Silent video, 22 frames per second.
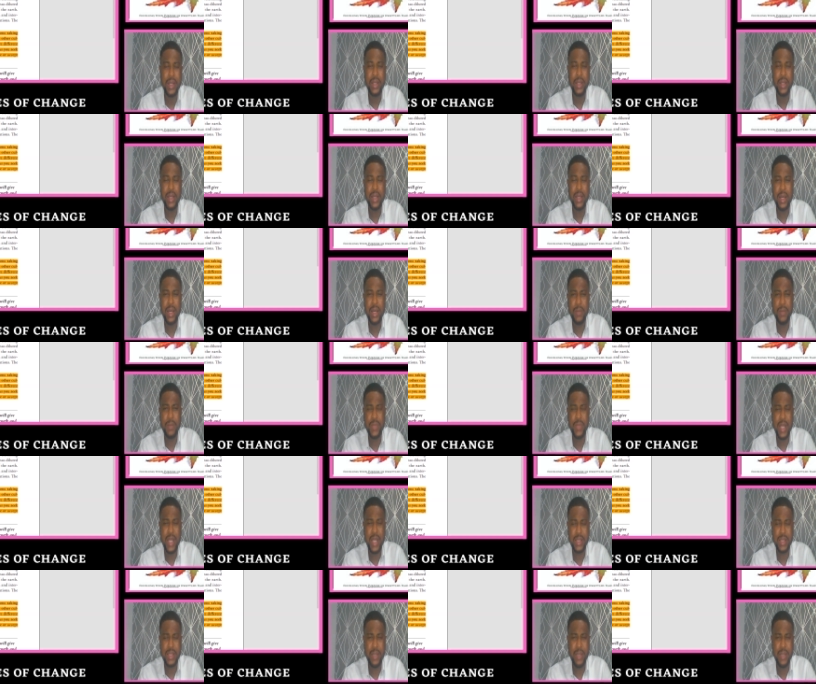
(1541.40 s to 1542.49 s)
Um, there
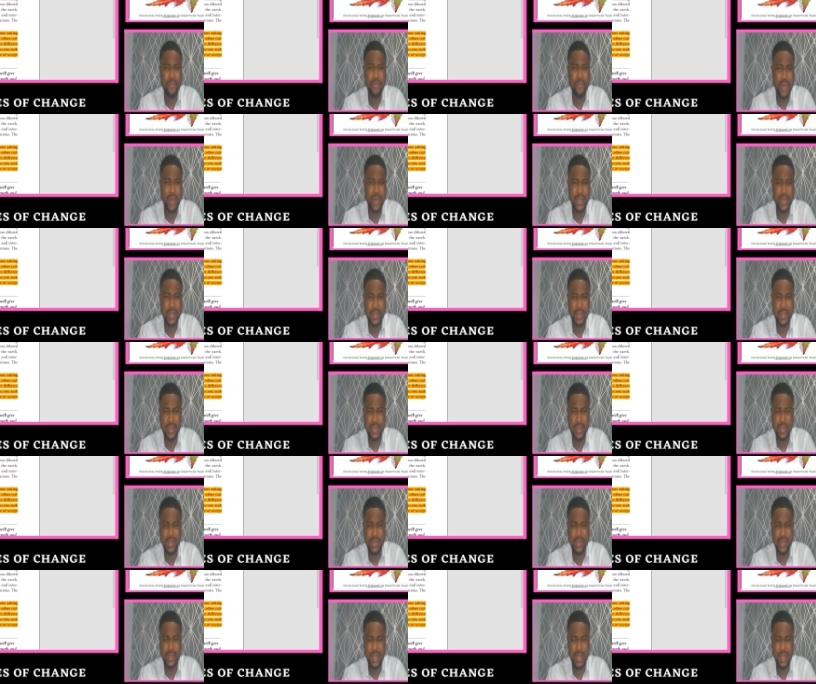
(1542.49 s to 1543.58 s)
are some
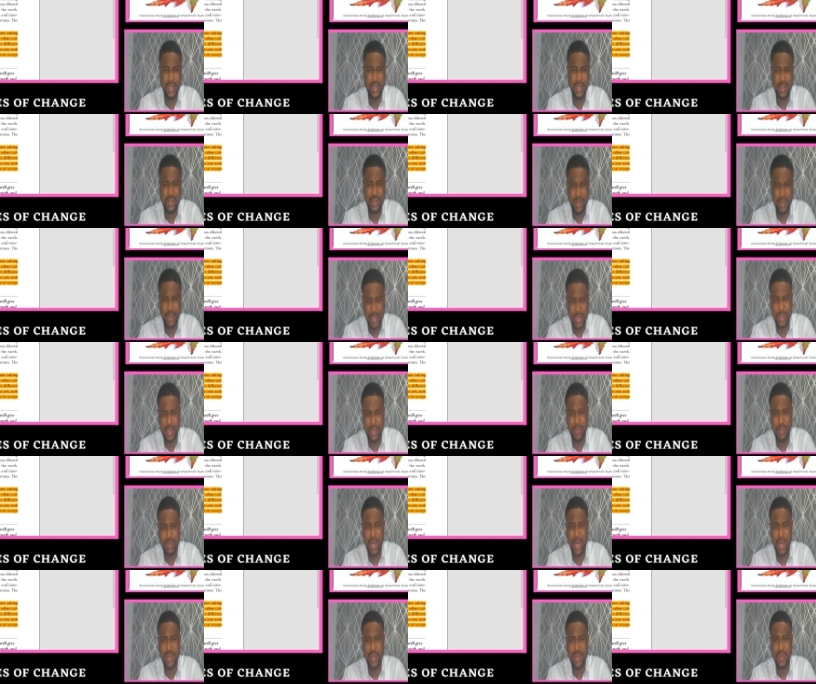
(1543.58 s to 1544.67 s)
practices in certain
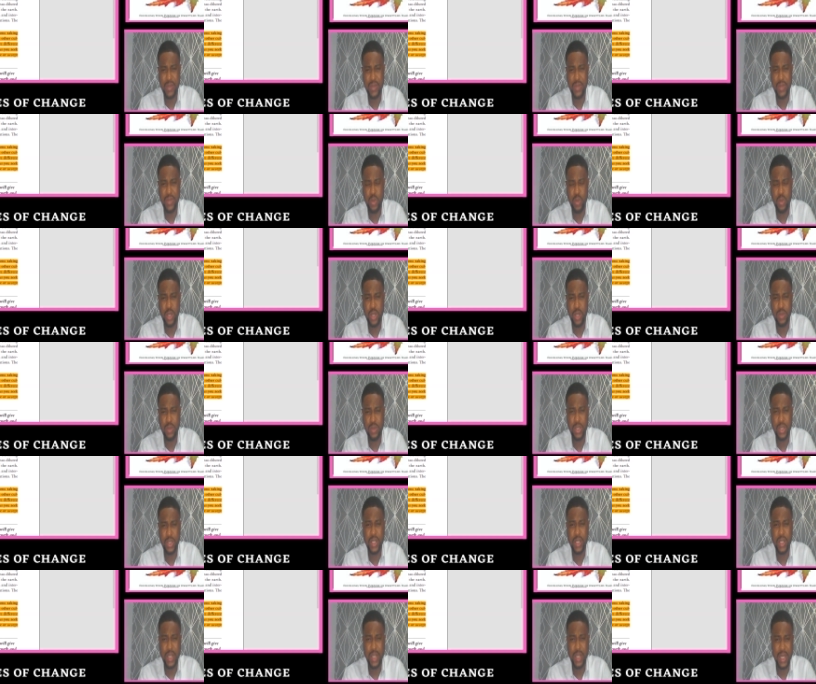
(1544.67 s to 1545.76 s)
parts of the world
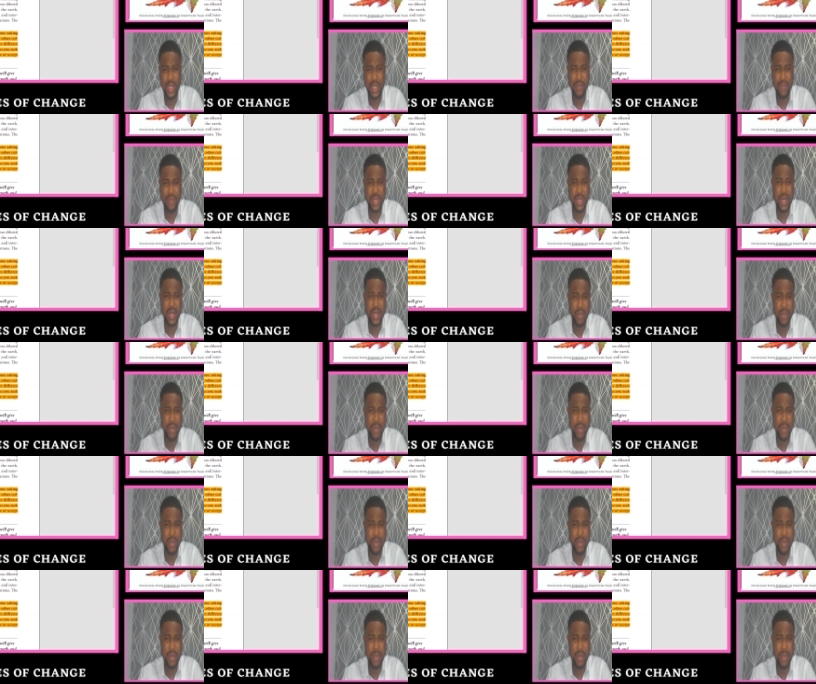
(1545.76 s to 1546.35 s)
that have become